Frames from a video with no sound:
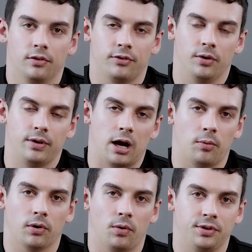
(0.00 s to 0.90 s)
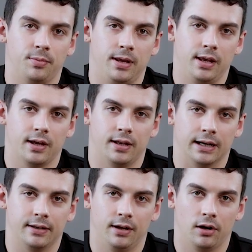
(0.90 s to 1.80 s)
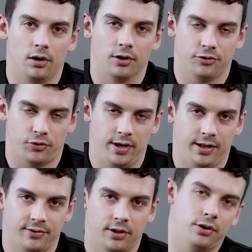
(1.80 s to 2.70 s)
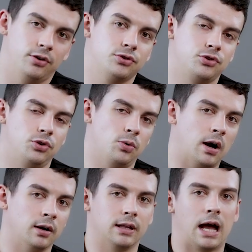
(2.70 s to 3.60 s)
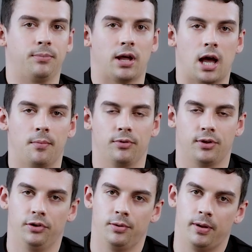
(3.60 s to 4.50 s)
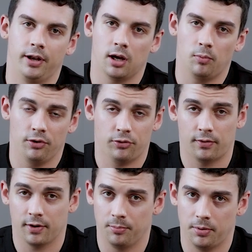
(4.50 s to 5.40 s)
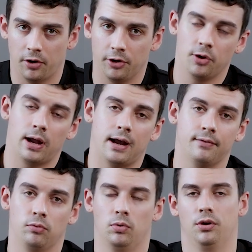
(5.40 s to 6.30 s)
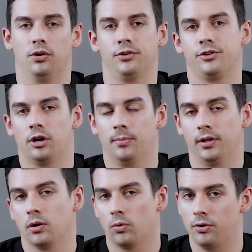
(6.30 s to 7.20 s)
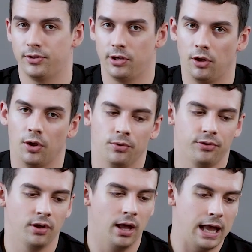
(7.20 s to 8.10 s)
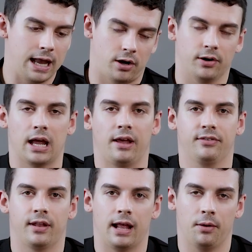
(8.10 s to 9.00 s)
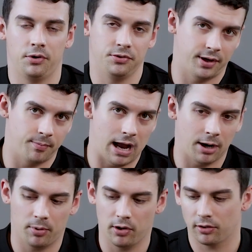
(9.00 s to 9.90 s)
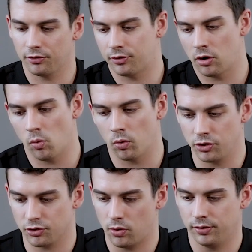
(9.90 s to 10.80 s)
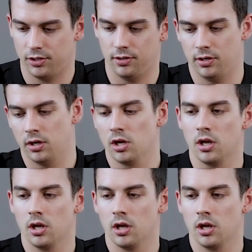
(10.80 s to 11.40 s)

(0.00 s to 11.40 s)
So now we're going to be connecting our screen extenders to our laptop. So depending on what sort of computer you have will determine the cords that you use. In our case today, we're using a MacBook, so we're just going to